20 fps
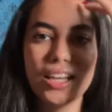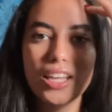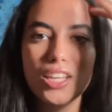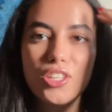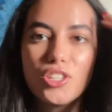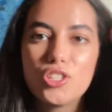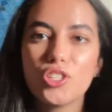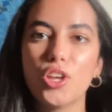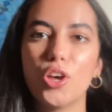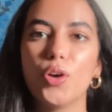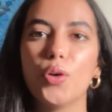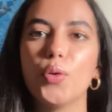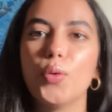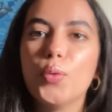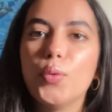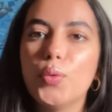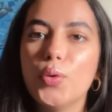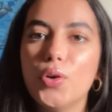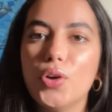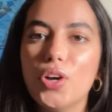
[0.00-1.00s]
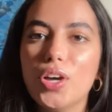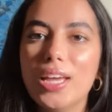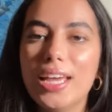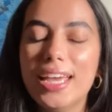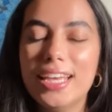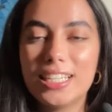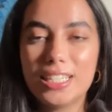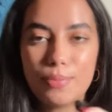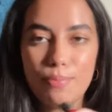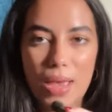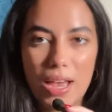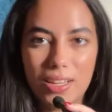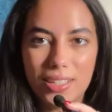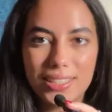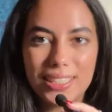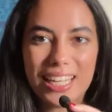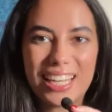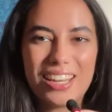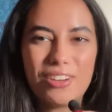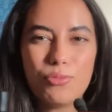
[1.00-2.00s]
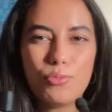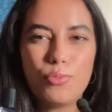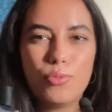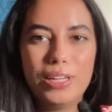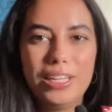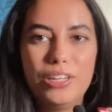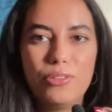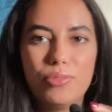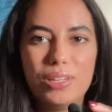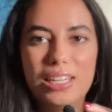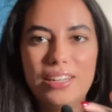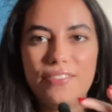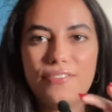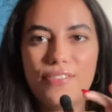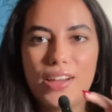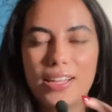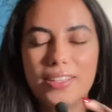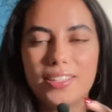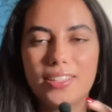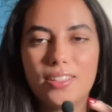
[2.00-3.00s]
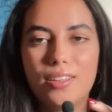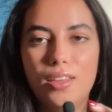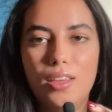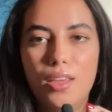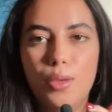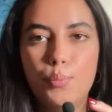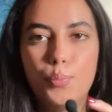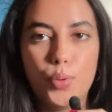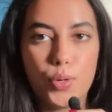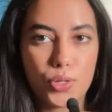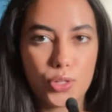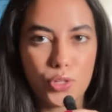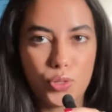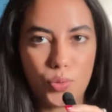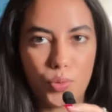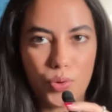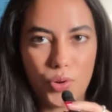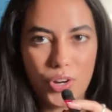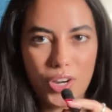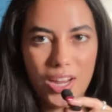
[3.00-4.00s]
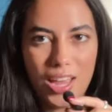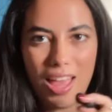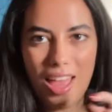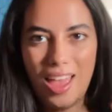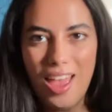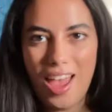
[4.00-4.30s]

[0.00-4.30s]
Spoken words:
So it smells like a really, really fancy bookstore.